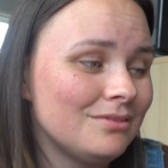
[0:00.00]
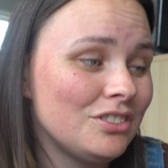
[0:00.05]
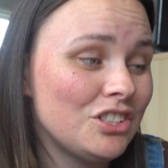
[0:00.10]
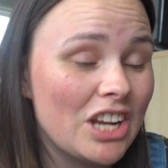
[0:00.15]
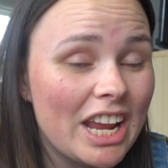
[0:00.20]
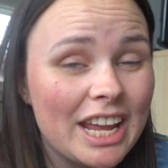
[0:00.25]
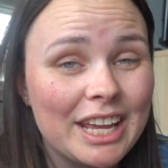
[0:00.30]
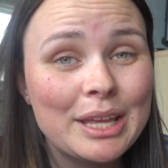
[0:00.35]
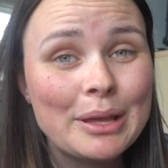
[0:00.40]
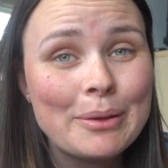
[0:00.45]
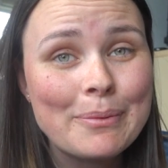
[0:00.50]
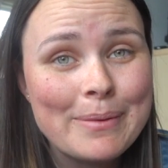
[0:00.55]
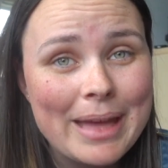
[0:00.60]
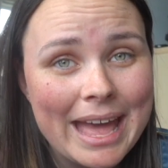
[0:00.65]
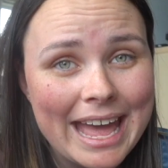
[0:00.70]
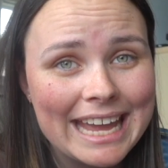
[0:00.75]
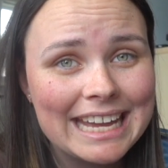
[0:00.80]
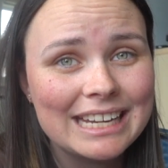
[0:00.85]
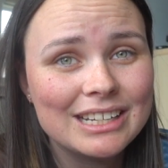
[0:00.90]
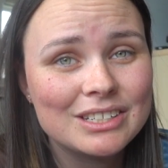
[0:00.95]
Jacob
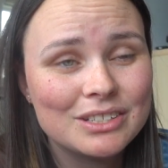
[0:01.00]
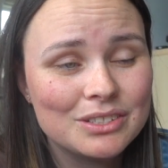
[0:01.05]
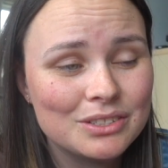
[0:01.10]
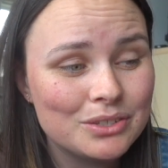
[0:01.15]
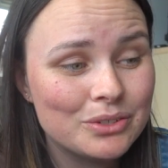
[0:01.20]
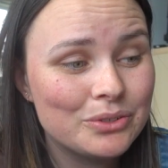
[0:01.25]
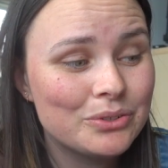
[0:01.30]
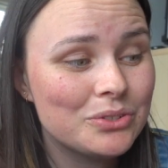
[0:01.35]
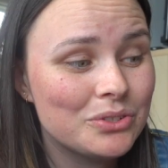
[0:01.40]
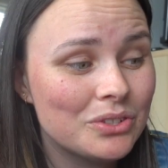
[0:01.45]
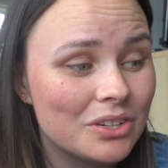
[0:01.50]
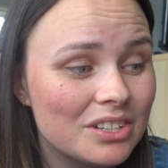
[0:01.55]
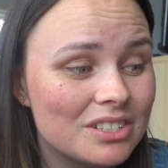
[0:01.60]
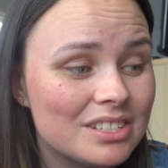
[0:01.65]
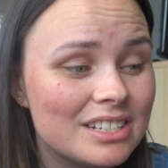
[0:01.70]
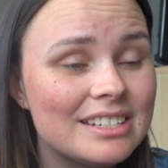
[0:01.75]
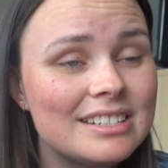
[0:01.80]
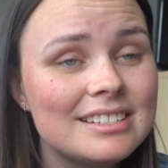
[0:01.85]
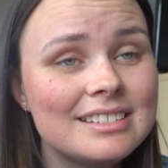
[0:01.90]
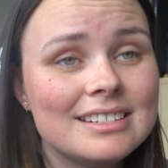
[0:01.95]
ate 2
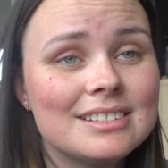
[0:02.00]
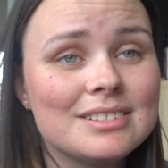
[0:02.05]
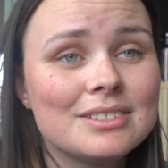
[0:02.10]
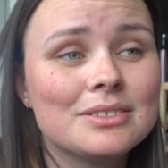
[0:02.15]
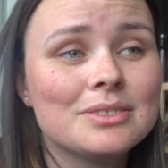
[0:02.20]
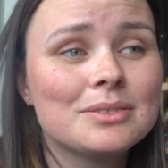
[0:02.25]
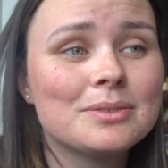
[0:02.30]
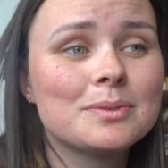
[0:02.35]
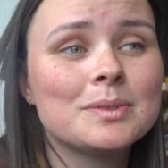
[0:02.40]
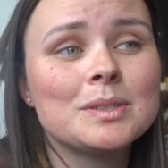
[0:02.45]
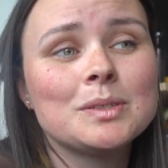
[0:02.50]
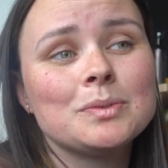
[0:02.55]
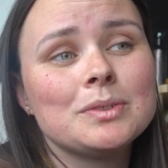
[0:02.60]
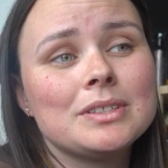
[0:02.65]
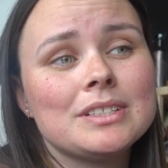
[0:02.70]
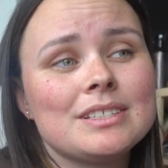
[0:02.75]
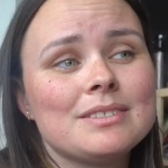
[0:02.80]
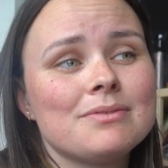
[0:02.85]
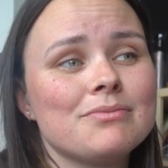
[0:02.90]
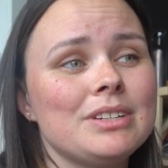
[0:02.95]
sausage sizzles, which
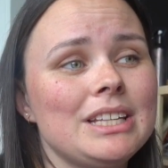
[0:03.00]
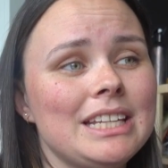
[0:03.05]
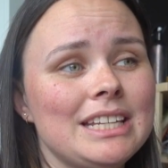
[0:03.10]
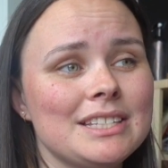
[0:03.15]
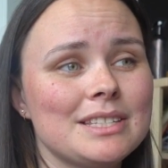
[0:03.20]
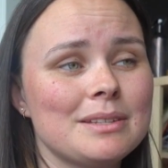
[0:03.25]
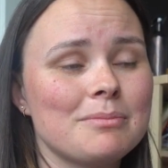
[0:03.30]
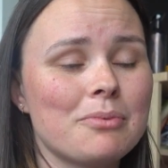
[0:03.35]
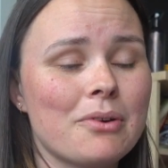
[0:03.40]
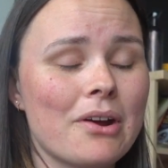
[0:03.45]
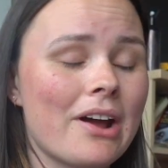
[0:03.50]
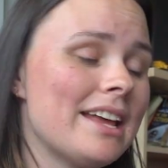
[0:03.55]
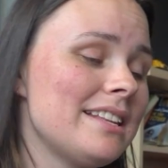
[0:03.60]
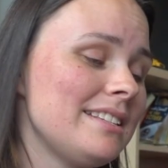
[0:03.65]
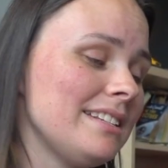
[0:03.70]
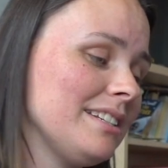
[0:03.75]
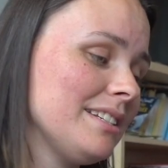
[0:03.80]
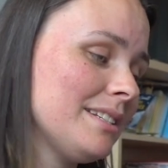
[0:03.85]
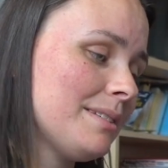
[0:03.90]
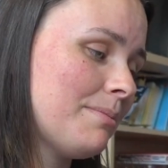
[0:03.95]
was really
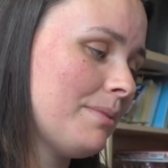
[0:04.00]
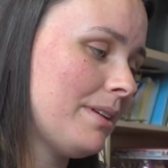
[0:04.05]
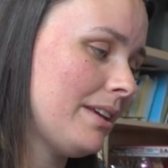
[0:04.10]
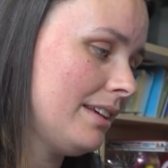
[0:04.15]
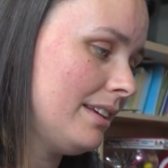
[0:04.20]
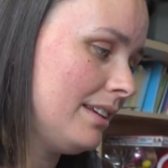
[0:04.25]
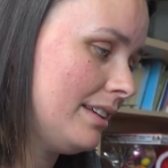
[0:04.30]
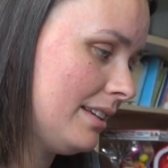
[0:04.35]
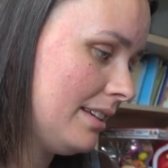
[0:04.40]
surprising to me.